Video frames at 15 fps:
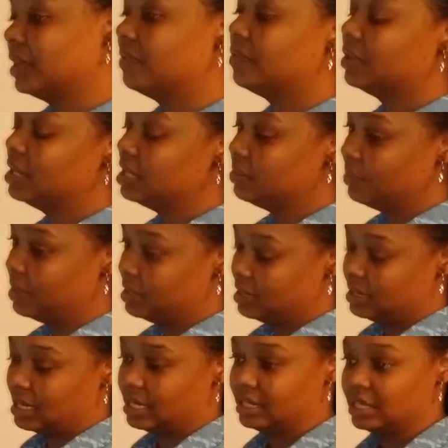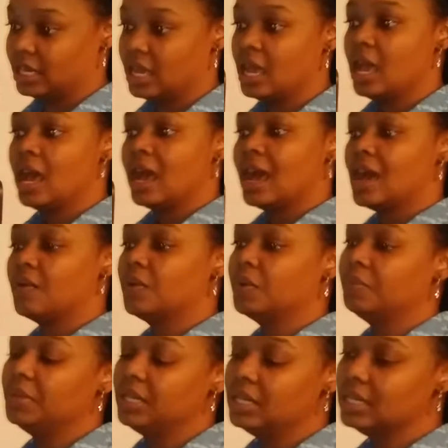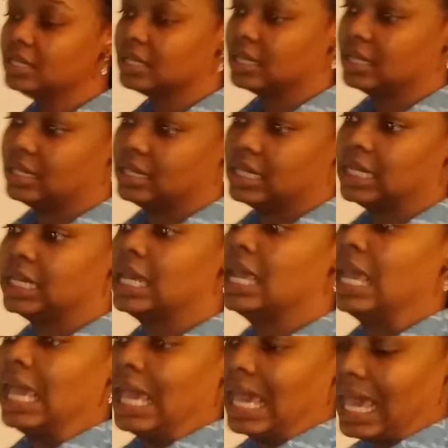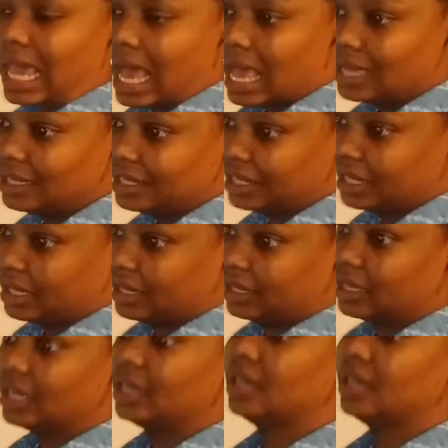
For this presentation, I will be discussing hand hygiene